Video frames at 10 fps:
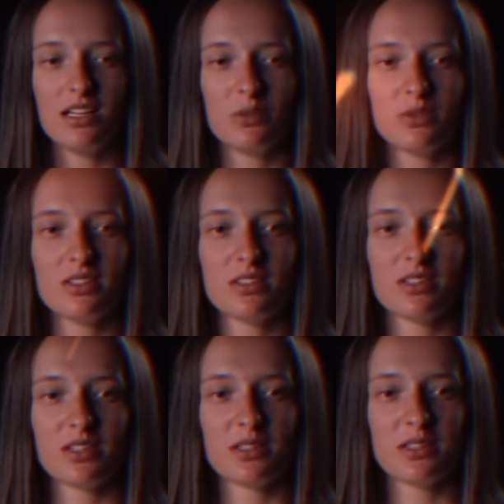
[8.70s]
Well,
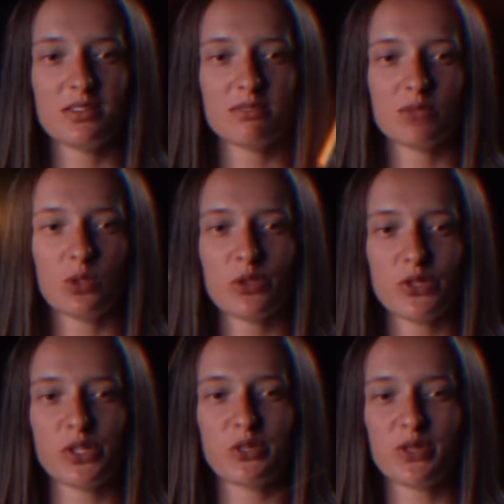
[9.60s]
the whole
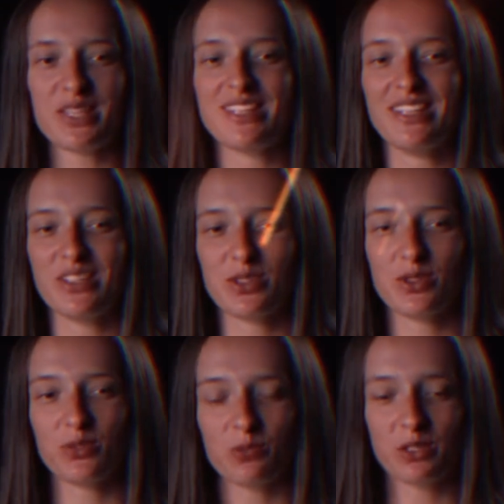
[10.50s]
journey was you
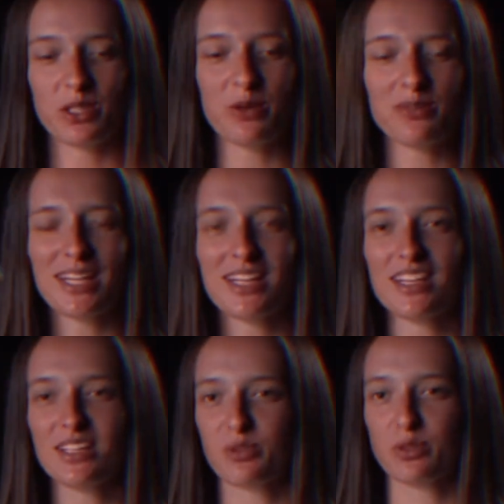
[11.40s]
know, pretty
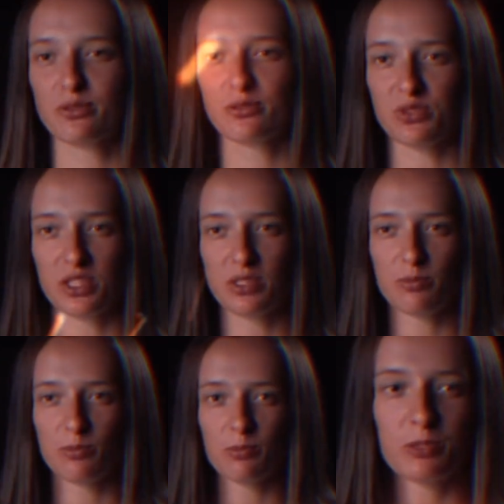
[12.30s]
complicated with the
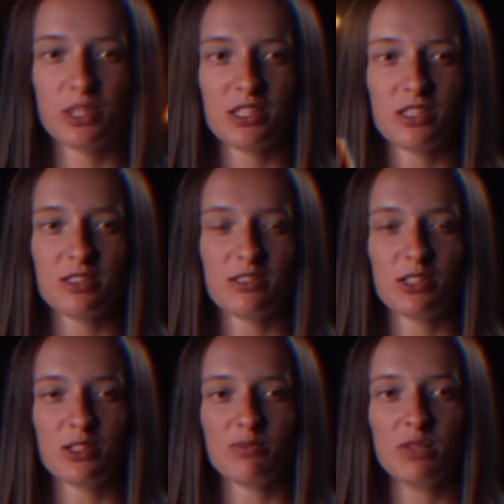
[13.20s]
pretty
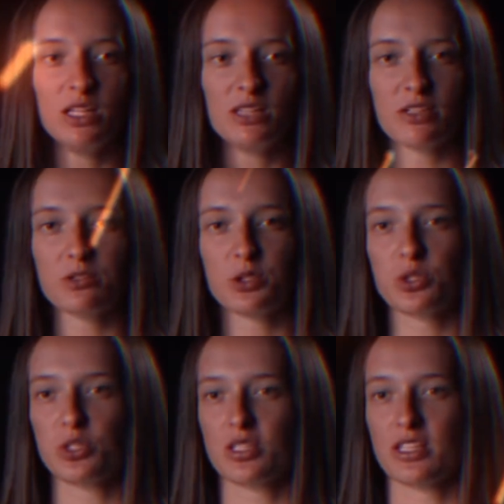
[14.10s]
um, tough
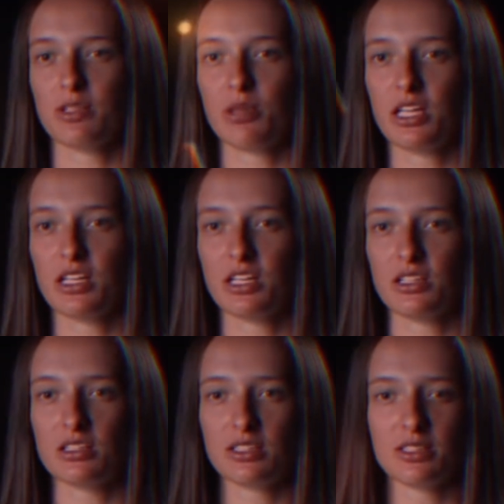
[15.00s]
conditions at the
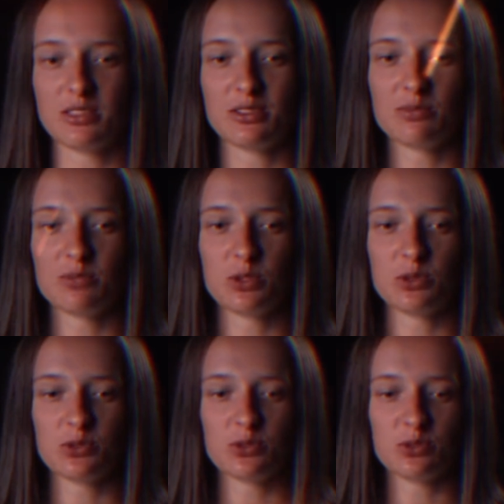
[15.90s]
beginning um,
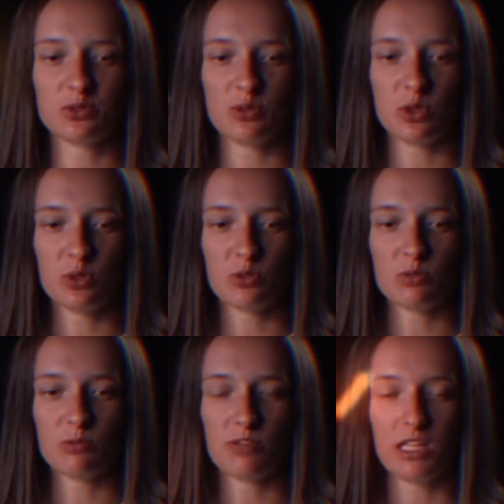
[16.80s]
to, you know,
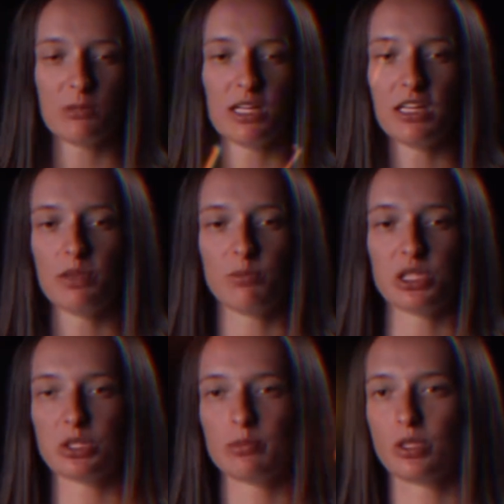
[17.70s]
feeling my game
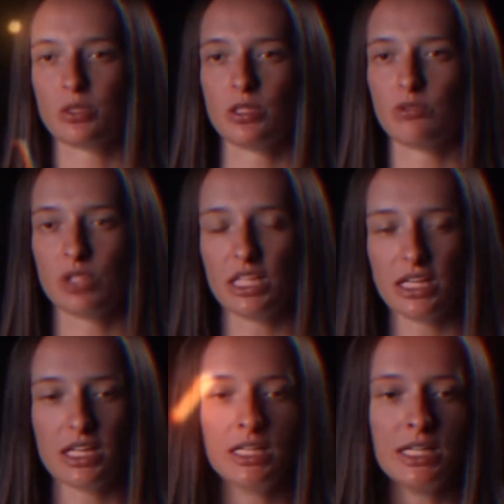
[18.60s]
better and better every
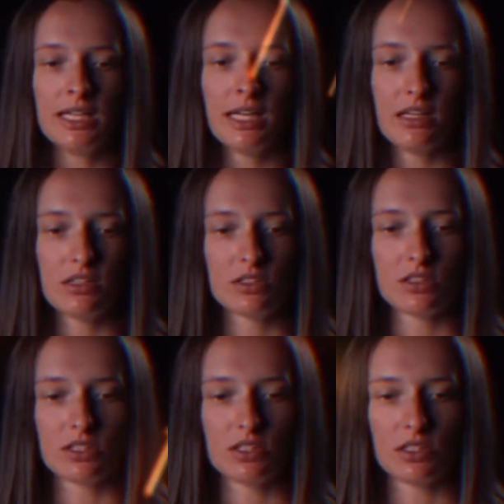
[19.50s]
day, and,
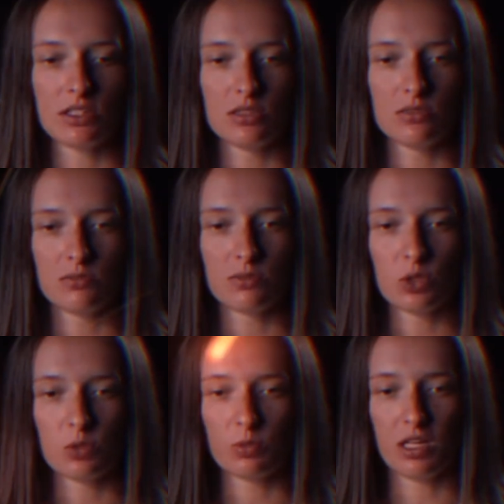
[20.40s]
um, you
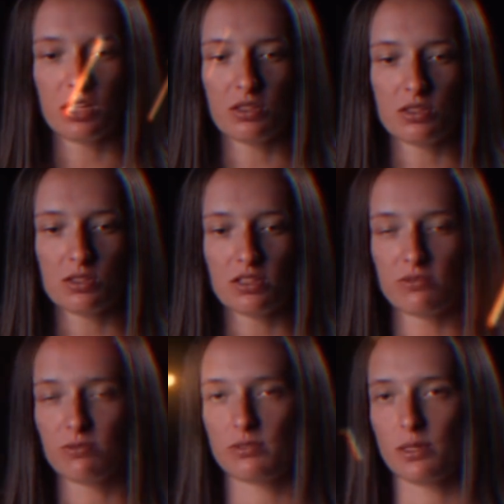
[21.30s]
know, playing this
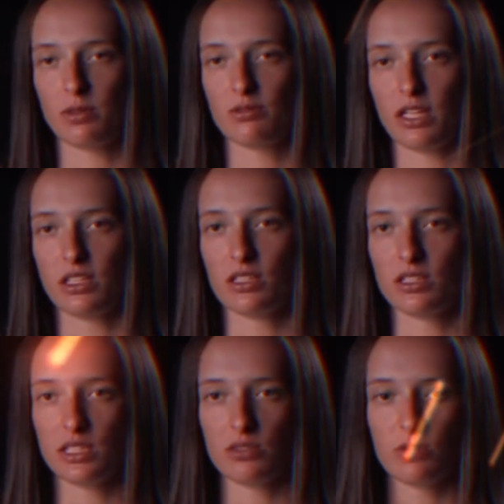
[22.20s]
tough semi-final
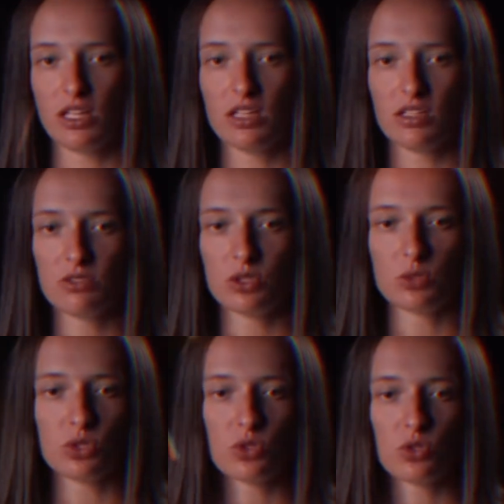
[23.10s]
and final, even though
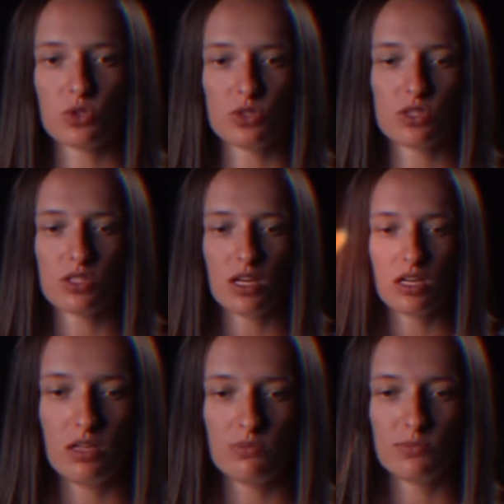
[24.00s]
the scores,
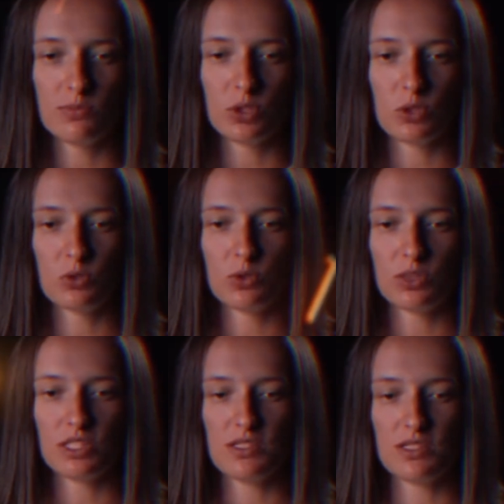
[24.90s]
uh, you know, looked
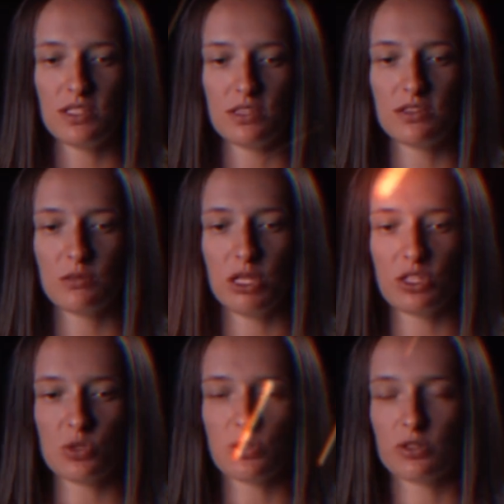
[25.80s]
easy, the
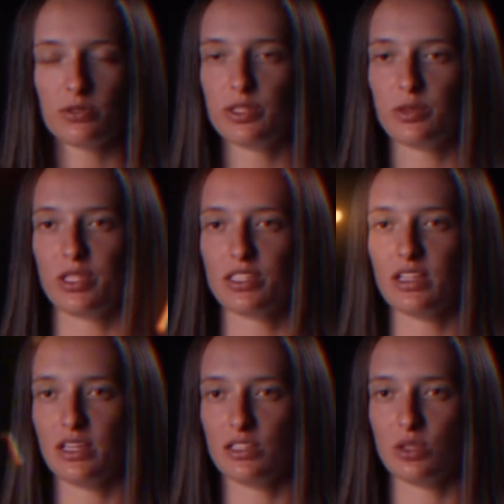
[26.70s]
matches were really, really
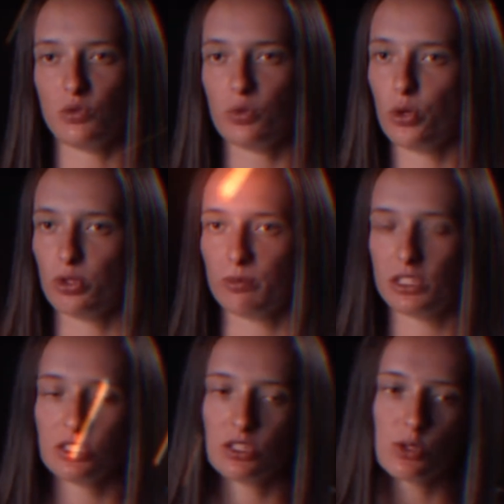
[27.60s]
tight and every point
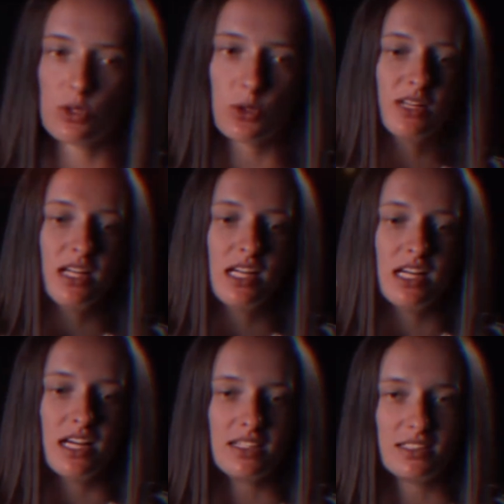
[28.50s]
mattered. So
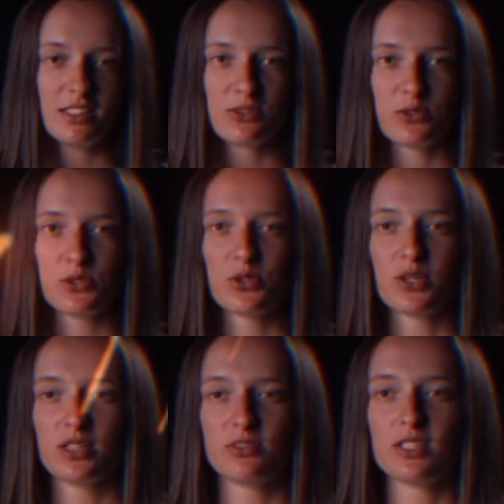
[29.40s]
at the end, for sure,
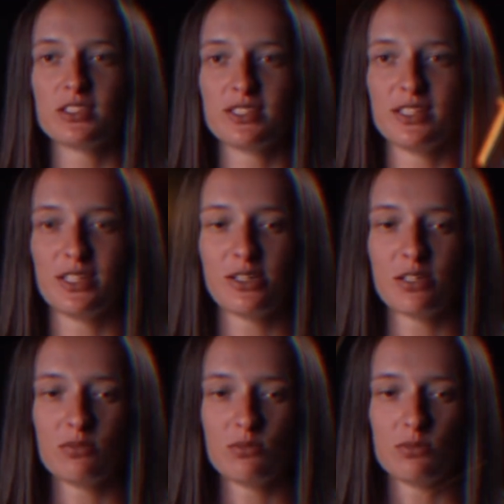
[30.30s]
I felt,
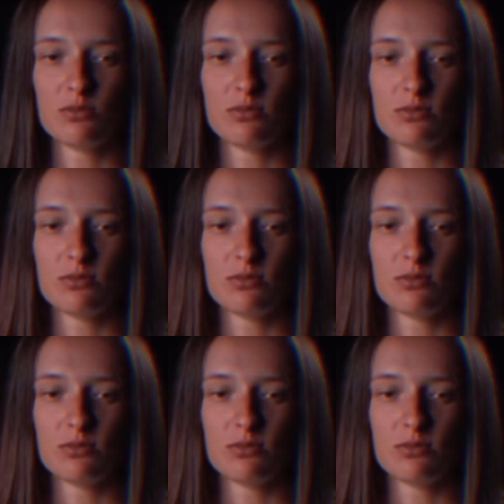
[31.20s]
um,